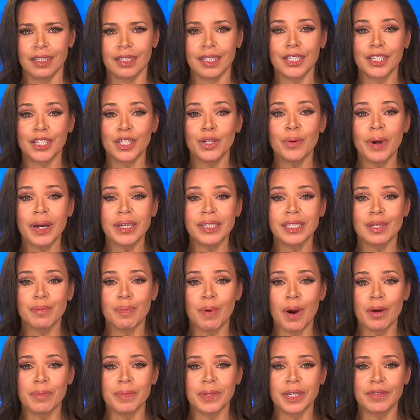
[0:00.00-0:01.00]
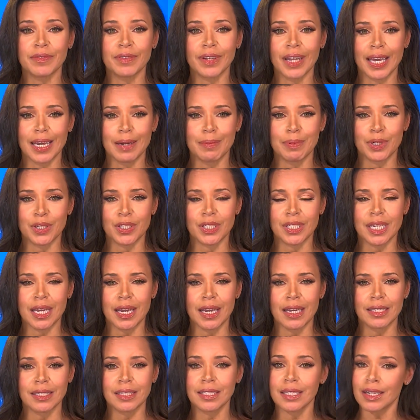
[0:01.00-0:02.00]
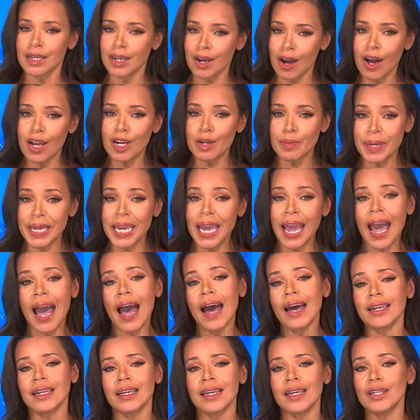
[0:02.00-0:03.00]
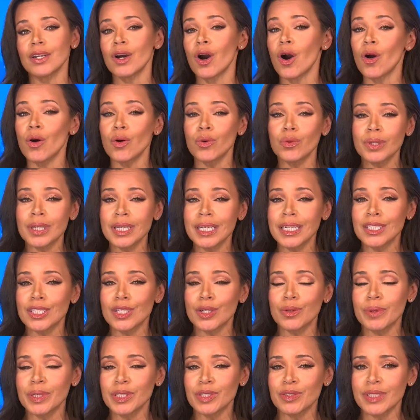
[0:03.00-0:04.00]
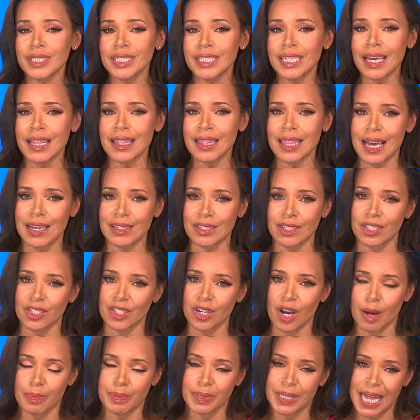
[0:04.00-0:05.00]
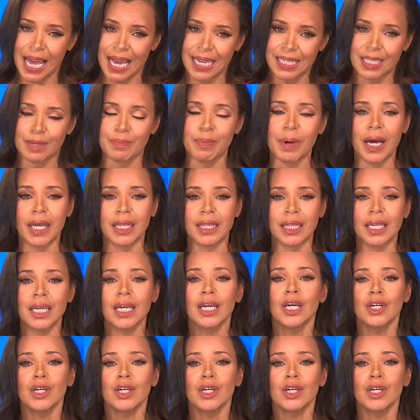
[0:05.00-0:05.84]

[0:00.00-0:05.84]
The U.S. Department of Labor says the economy added only 210,000 jobs last month.